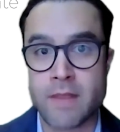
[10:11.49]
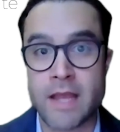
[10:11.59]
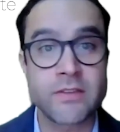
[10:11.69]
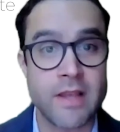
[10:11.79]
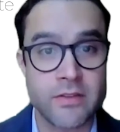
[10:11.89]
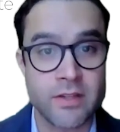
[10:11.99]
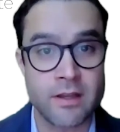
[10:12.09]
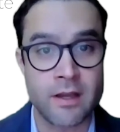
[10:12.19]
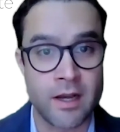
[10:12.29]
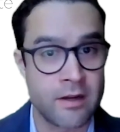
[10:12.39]
excess
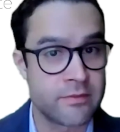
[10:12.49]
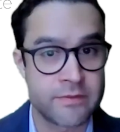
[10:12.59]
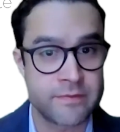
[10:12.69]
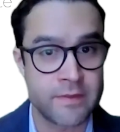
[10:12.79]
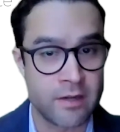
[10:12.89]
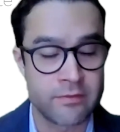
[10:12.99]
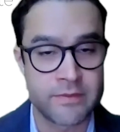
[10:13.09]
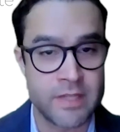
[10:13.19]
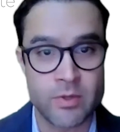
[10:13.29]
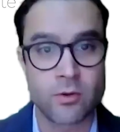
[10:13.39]
of
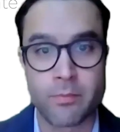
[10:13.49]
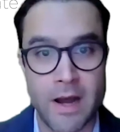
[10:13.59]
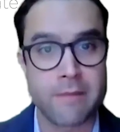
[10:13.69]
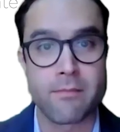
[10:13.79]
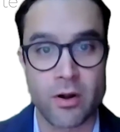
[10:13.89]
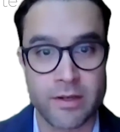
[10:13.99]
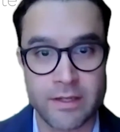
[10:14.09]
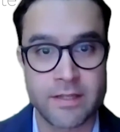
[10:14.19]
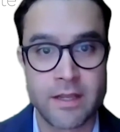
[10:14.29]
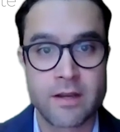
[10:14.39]
typical bond
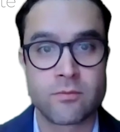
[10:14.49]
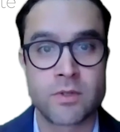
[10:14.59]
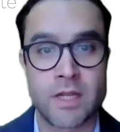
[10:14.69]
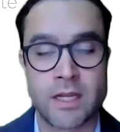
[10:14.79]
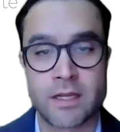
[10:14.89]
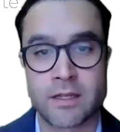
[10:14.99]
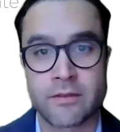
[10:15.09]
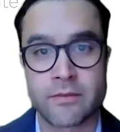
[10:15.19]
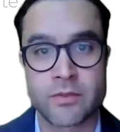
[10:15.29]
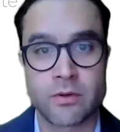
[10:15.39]
market
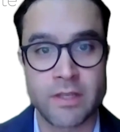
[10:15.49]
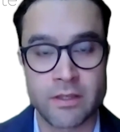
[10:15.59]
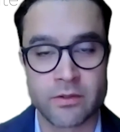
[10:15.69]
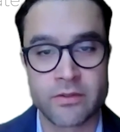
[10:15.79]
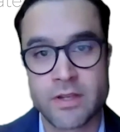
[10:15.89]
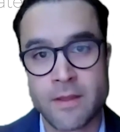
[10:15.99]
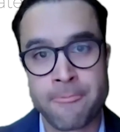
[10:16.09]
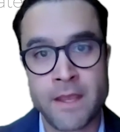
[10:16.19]
sort of yields,